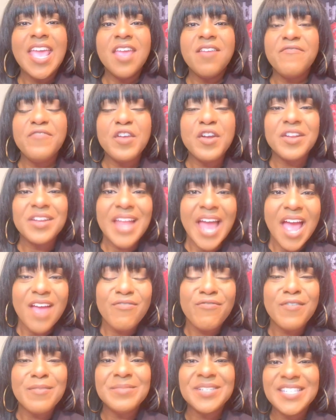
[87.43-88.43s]
If you're
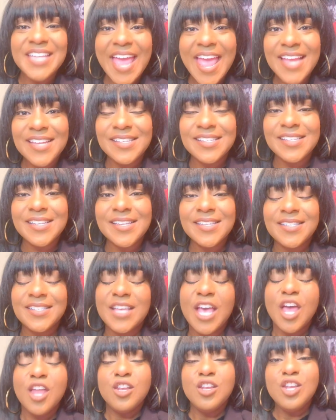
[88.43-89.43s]
not from
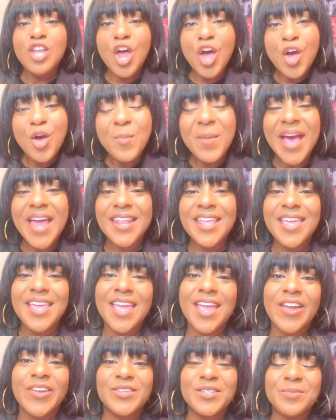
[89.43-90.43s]
Texas, nobody
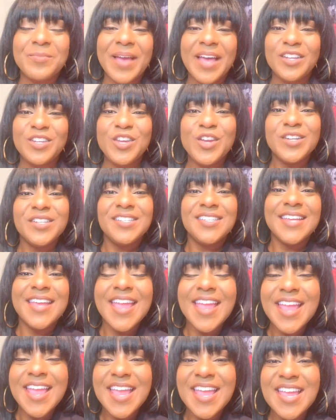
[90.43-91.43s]
cares about your
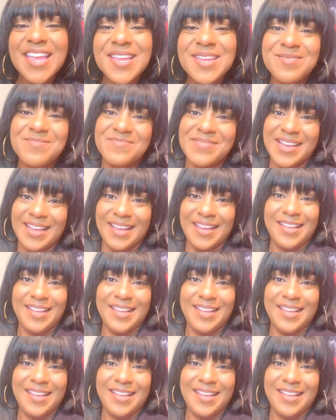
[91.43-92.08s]
team.